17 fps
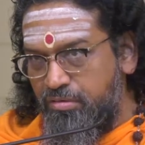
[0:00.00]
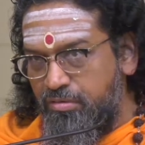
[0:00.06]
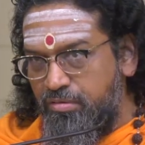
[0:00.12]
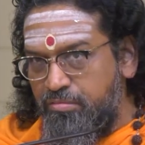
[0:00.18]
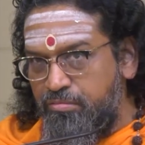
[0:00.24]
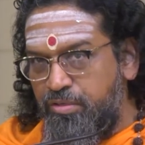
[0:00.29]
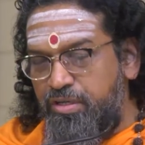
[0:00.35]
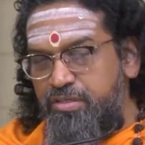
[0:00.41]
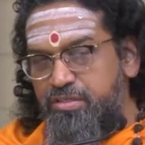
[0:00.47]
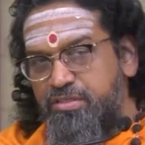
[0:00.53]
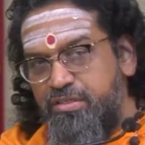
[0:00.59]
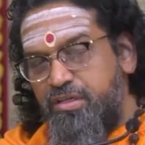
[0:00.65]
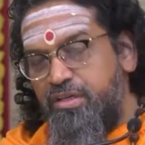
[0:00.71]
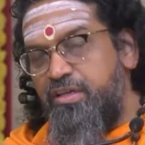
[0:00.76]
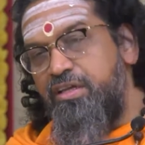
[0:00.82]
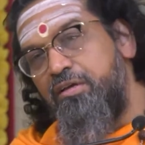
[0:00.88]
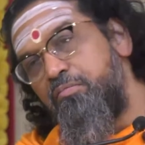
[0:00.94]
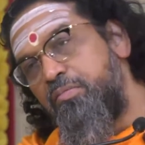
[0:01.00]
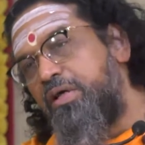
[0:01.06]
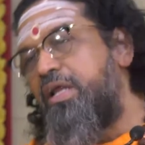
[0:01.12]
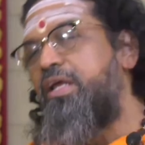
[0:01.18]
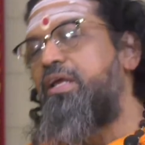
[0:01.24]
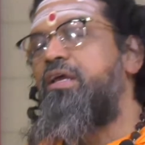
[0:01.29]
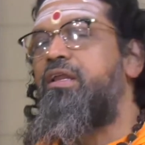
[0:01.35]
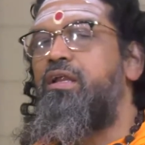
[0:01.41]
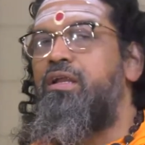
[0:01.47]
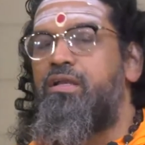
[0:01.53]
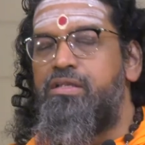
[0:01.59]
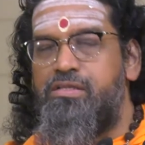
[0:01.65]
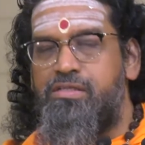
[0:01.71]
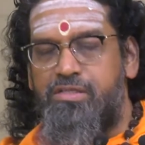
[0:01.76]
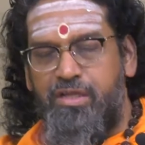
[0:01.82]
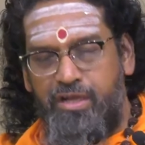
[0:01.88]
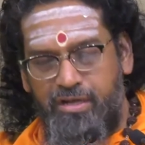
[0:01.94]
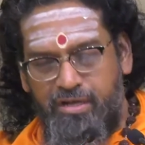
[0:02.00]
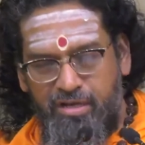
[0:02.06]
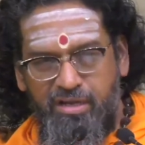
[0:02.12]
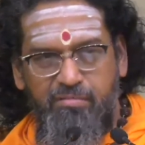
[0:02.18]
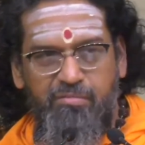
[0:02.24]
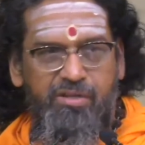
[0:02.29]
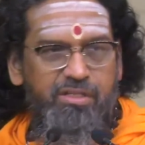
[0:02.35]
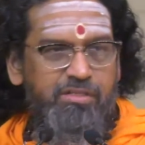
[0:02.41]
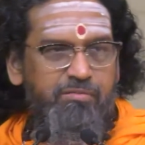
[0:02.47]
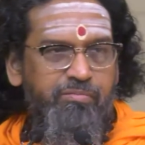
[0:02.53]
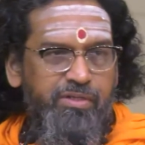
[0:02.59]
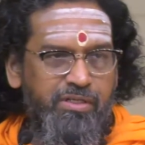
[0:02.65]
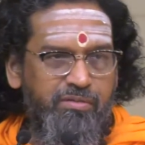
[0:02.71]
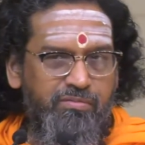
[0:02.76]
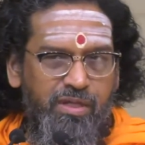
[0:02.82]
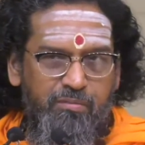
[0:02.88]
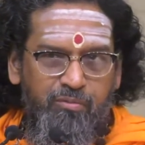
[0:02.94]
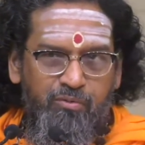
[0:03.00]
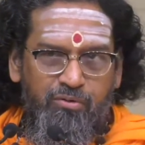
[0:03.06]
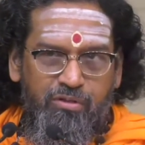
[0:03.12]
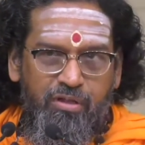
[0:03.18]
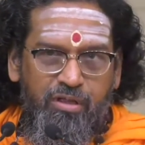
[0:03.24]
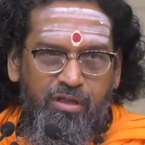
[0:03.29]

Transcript: Well, you see, neighbor I can understand. Neighbor is Panchmahabhut.